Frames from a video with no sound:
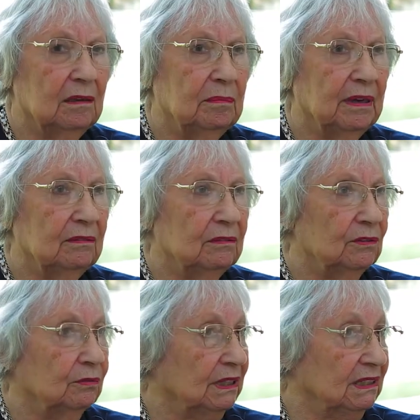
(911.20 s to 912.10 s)

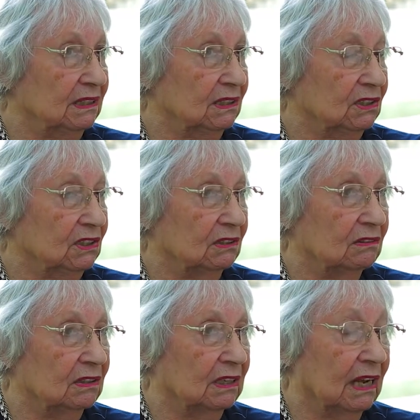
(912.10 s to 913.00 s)
About 20
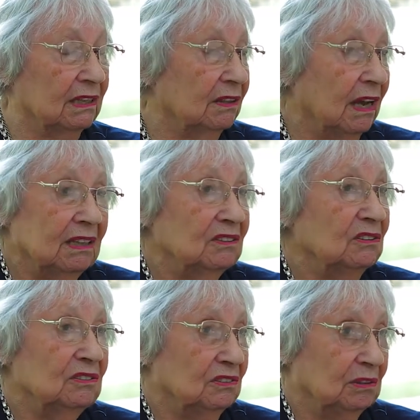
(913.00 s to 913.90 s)
children. I
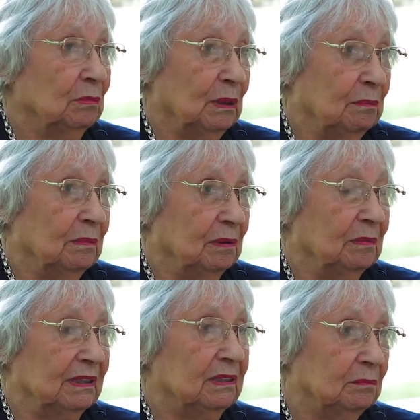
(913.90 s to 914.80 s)
don't remember,
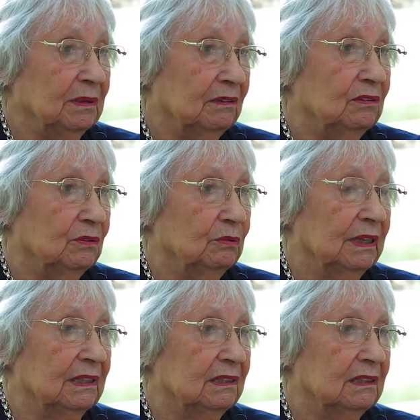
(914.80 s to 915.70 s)
but about
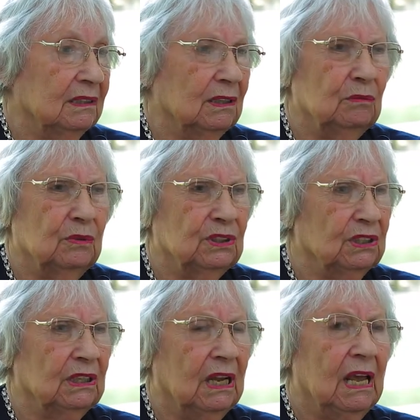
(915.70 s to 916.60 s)
20. There
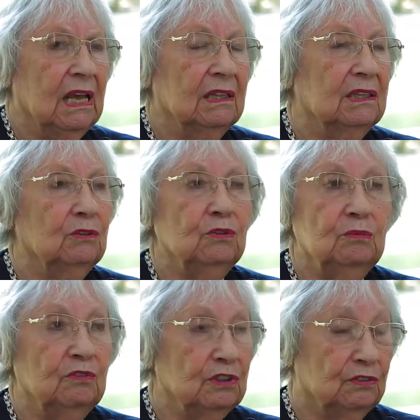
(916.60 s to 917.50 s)
wasn't. The
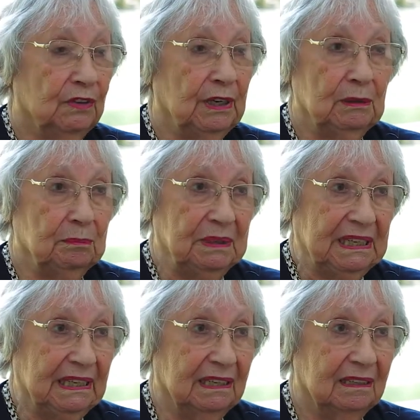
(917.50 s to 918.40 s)
room was very
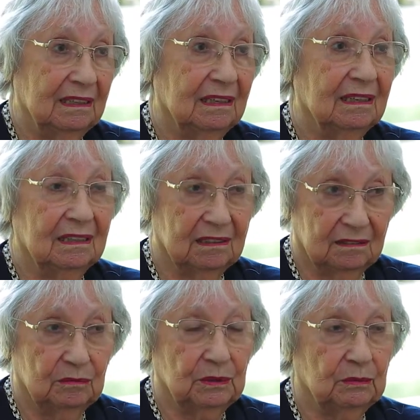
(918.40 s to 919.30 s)
big,
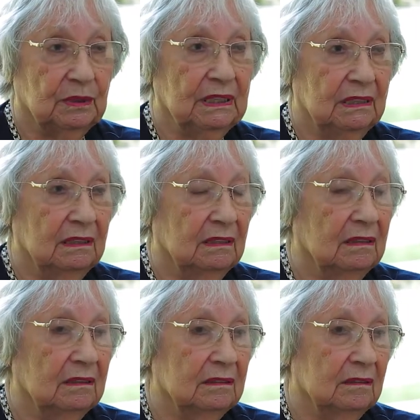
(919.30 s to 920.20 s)
and we were
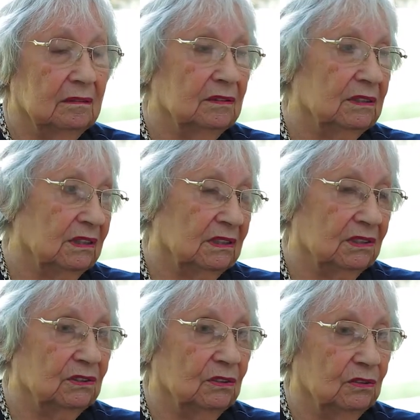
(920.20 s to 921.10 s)

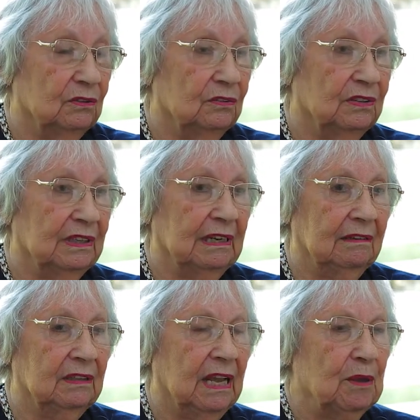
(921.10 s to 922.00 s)
sitting sort of
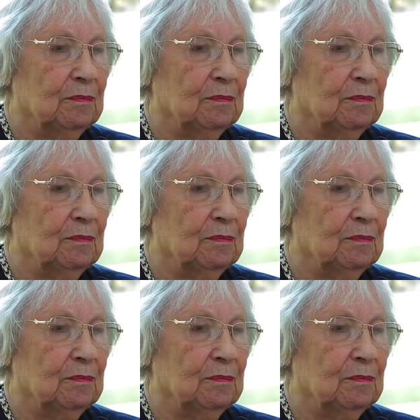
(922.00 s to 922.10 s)
around.